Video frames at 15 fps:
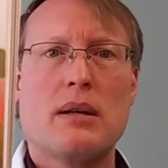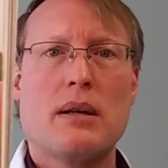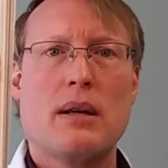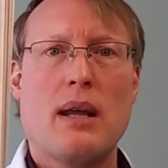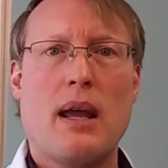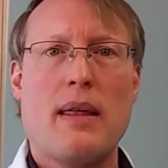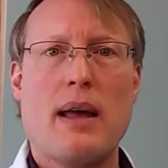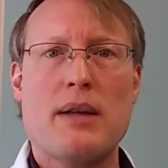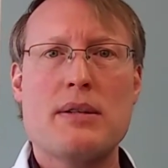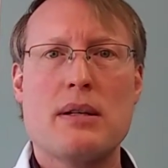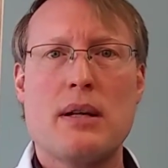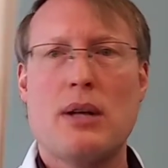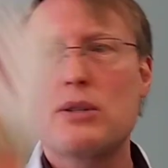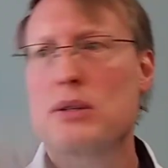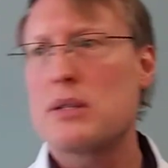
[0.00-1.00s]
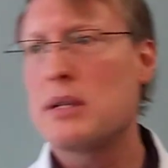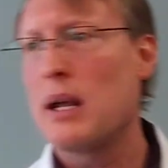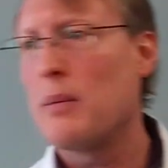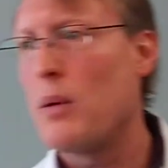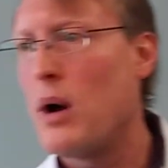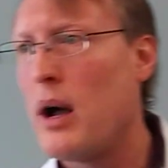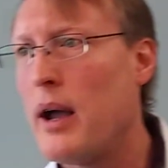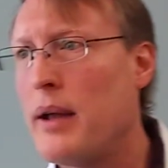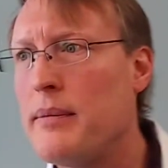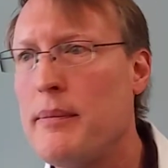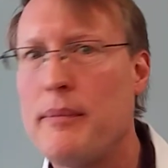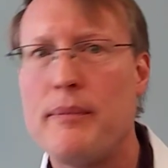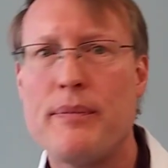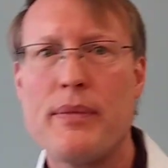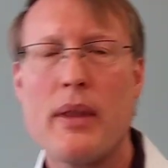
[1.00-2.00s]
Okay, that's an interesting one.
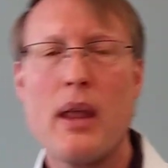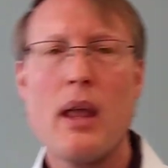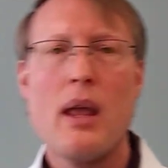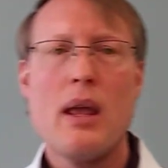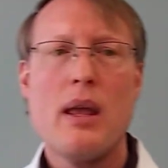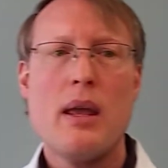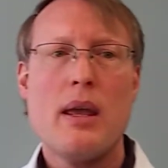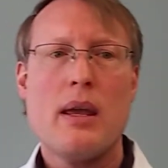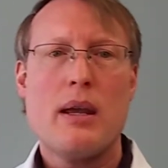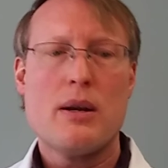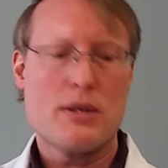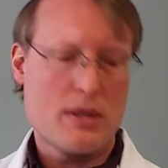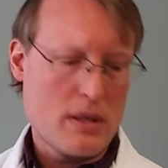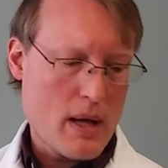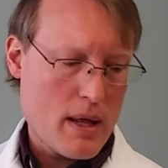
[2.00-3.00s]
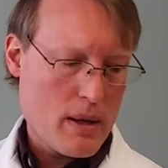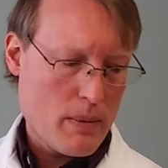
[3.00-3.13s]
Here's another